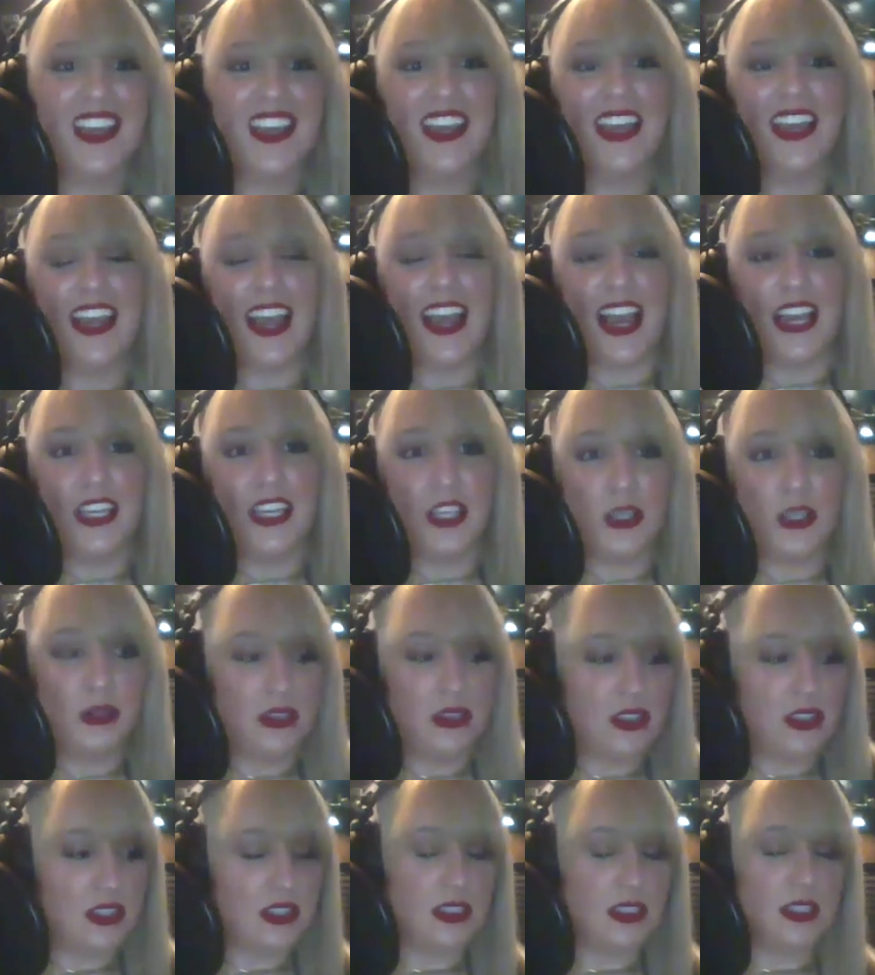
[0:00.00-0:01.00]
I
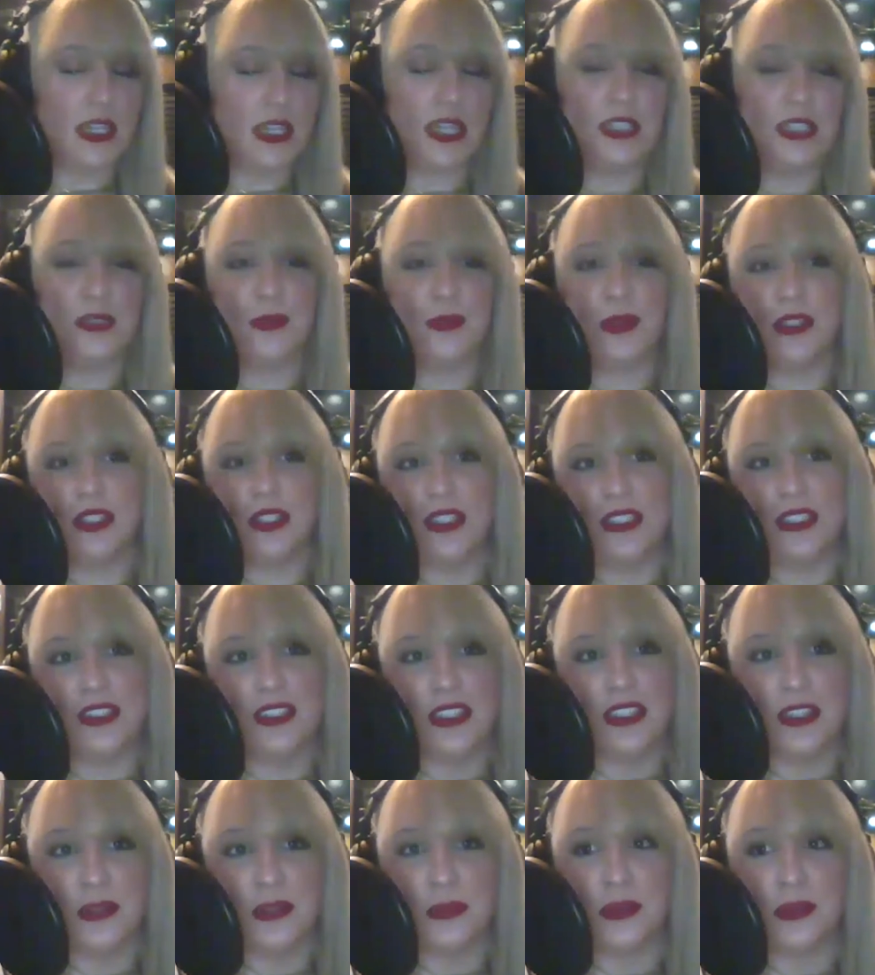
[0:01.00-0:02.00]
used to desperately
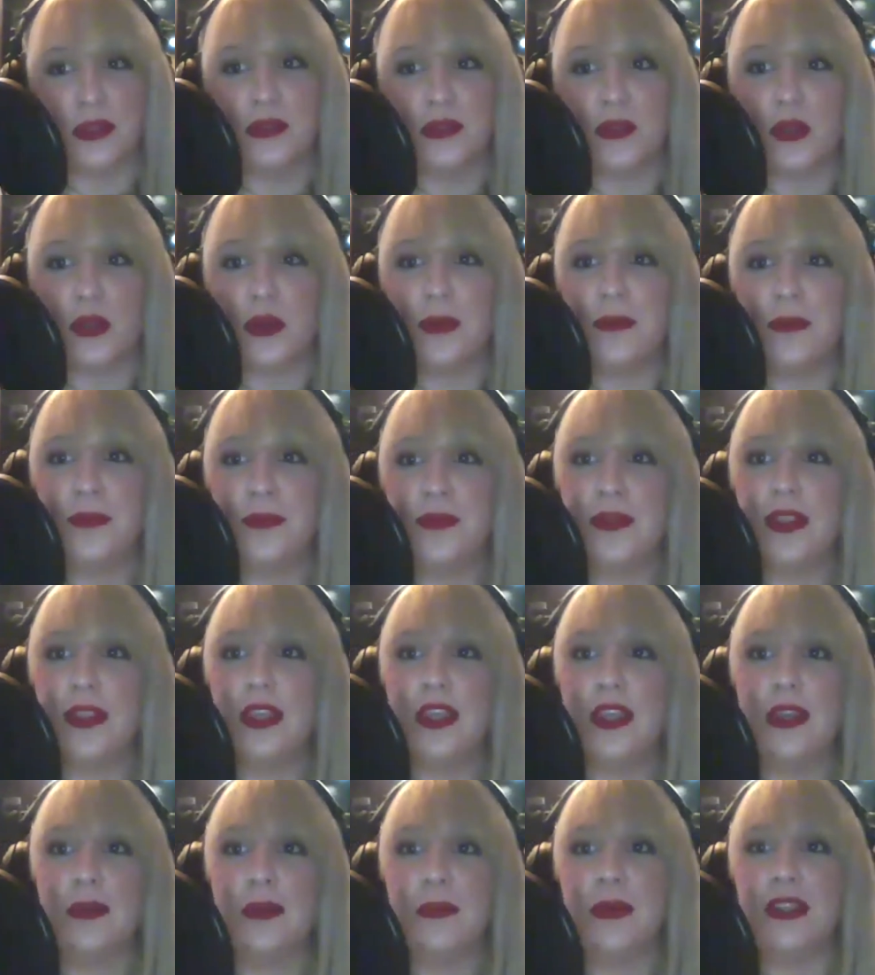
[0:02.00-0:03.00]
seek approval,
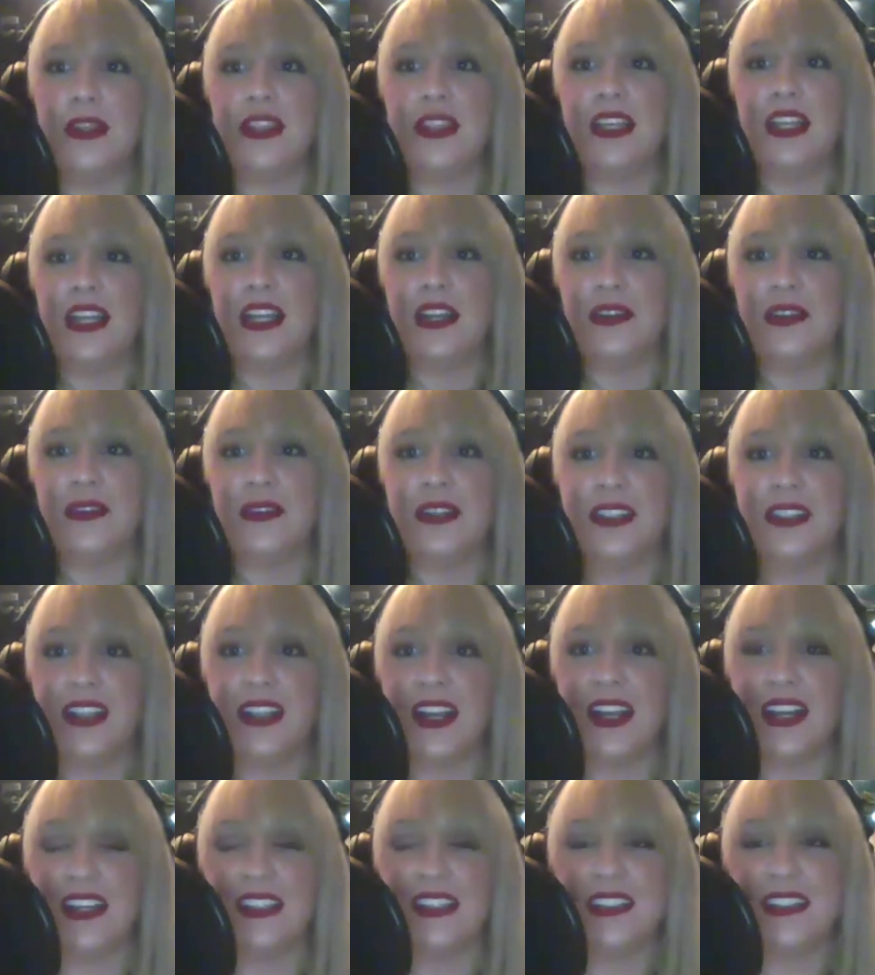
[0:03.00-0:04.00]
but then I
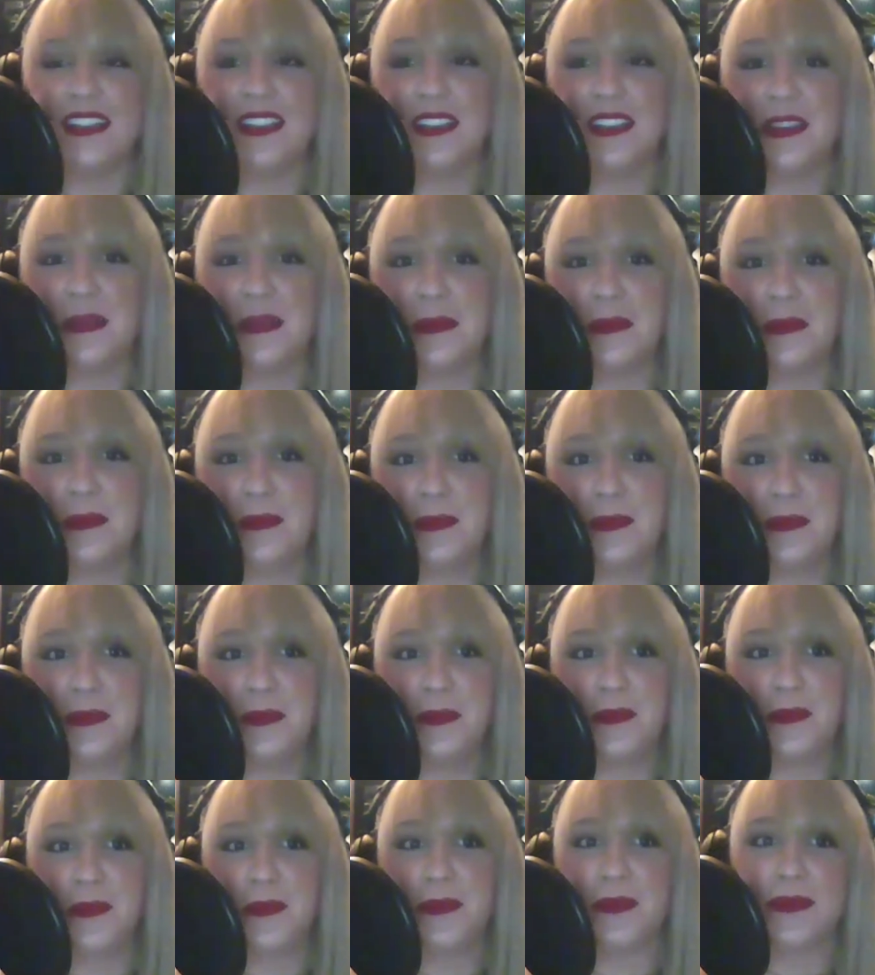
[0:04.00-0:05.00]
realized
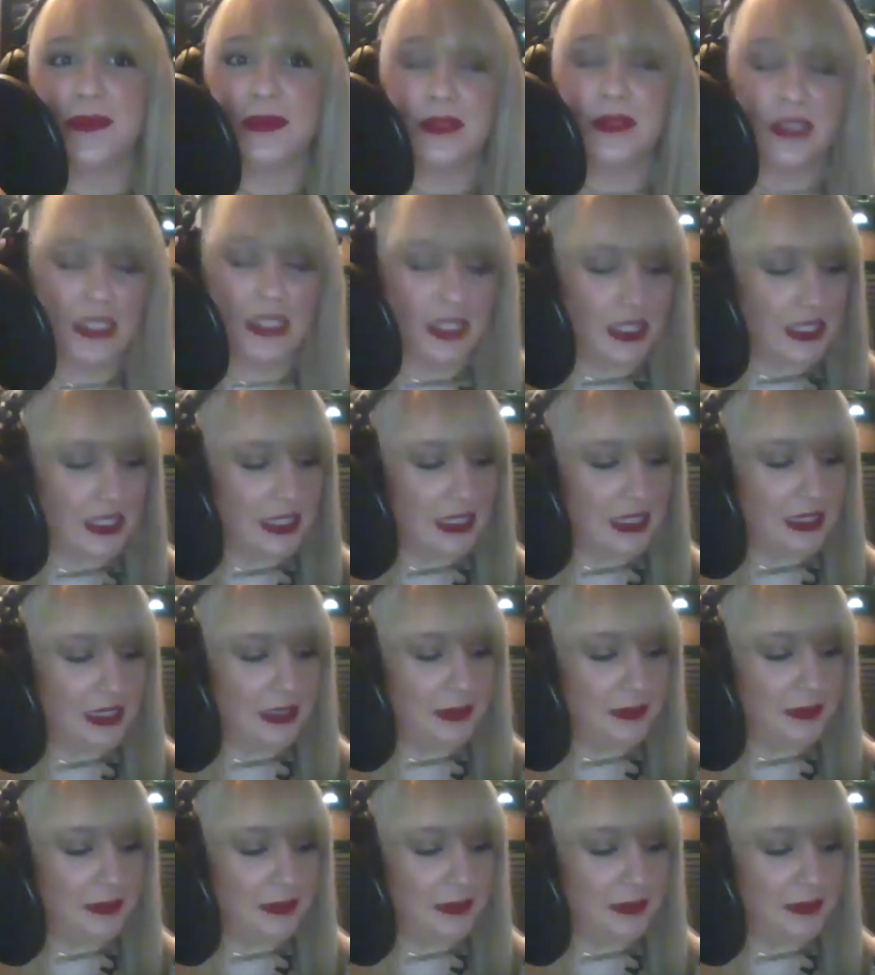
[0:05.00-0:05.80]
that